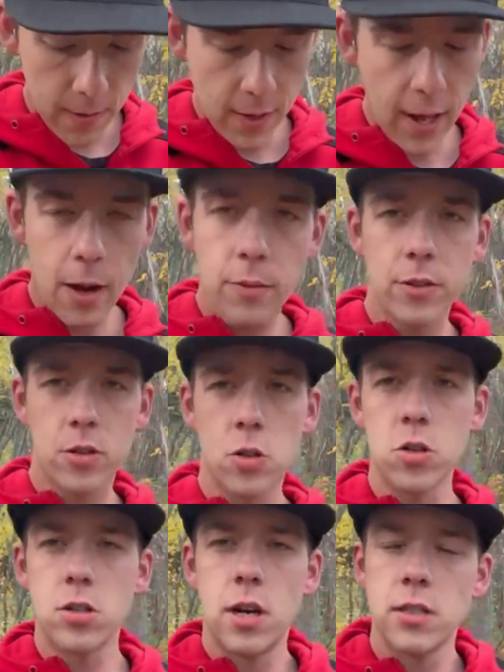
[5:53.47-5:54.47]
and then, yeah, it was a
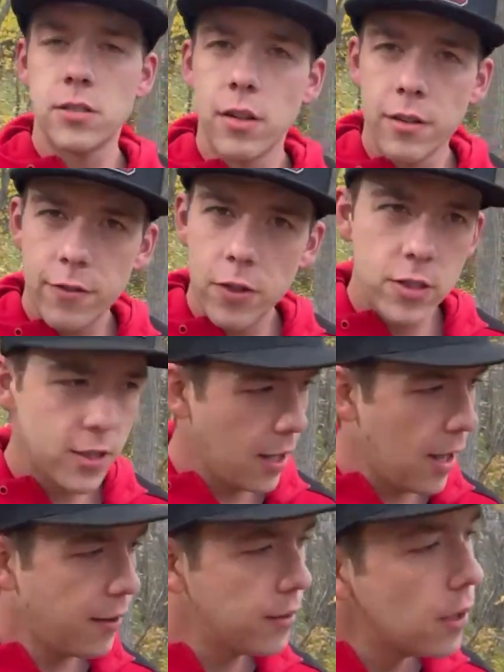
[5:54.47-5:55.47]
short transfer to the first
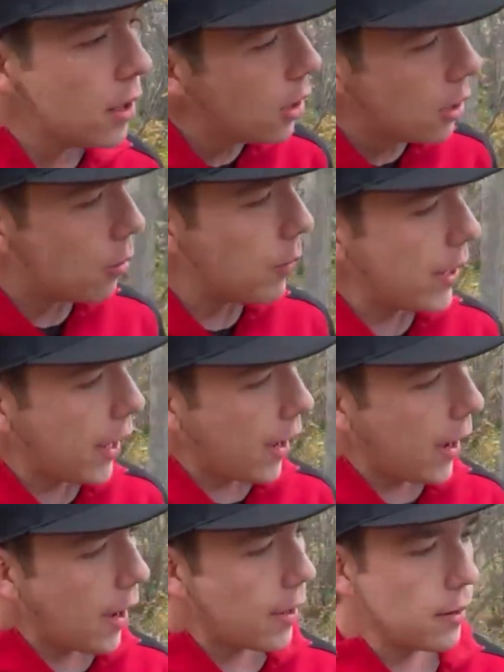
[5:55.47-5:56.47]
test. We
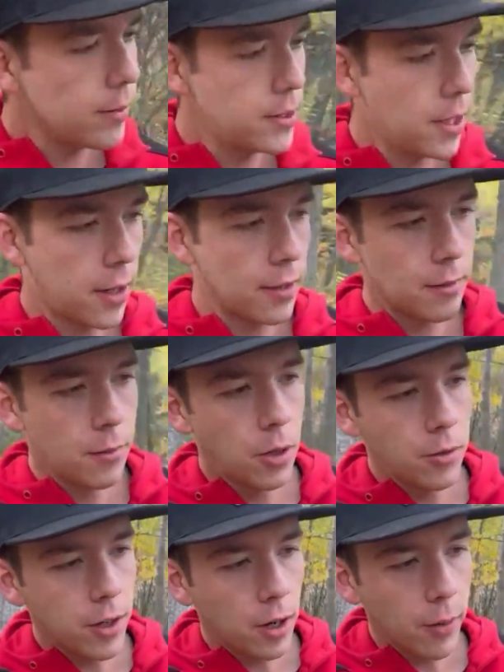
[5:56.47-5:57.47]
had, let me see, I got some
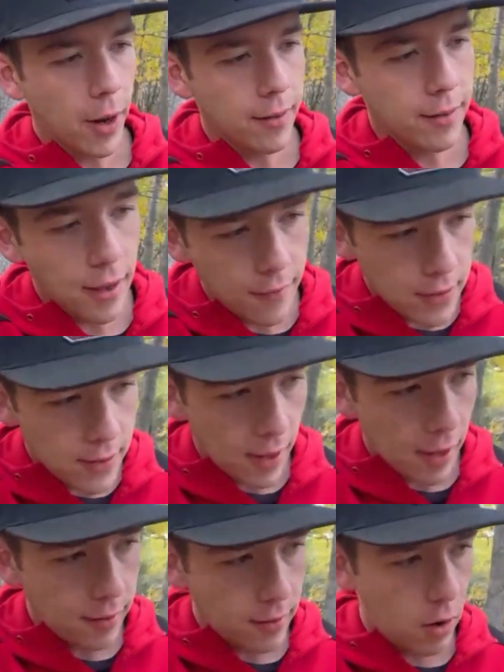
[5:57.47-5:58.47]
notes here. We got seven
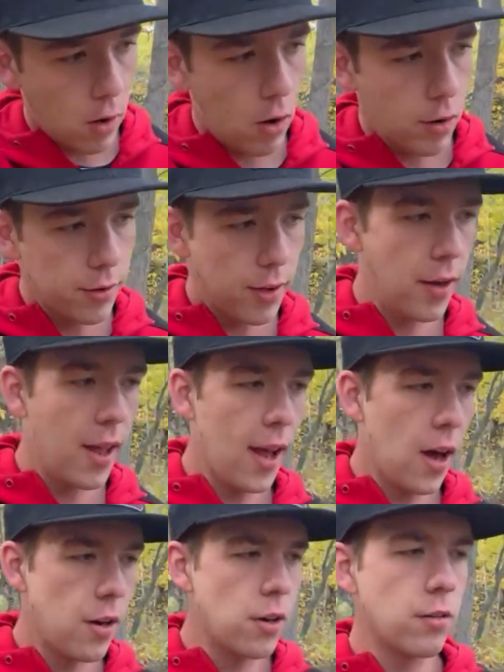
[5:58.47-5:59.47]
tests on Sunday,
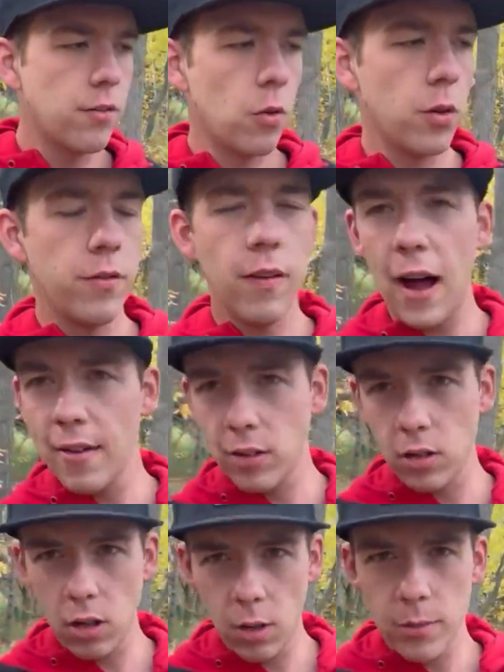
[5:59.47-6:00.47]
145
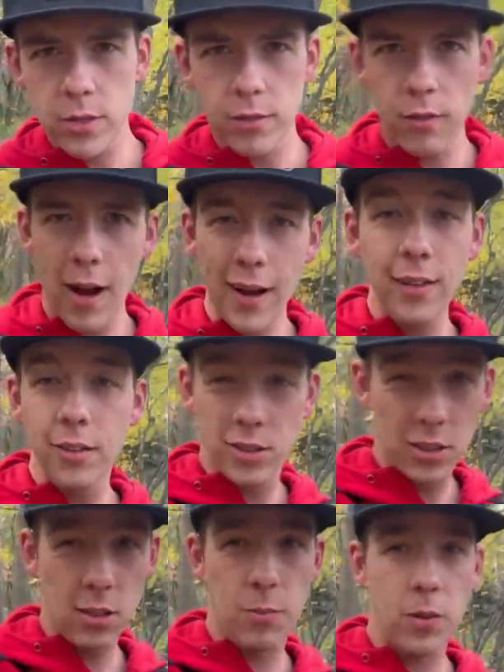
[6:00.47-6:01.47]
kilometers of riding. So
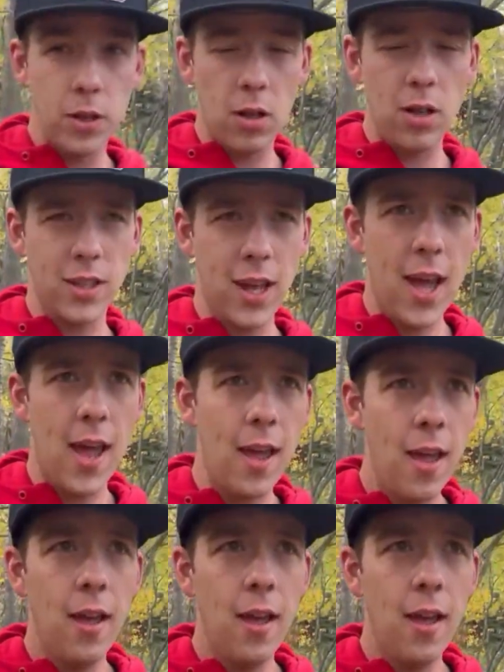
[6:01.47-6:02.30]
still a pretty long day.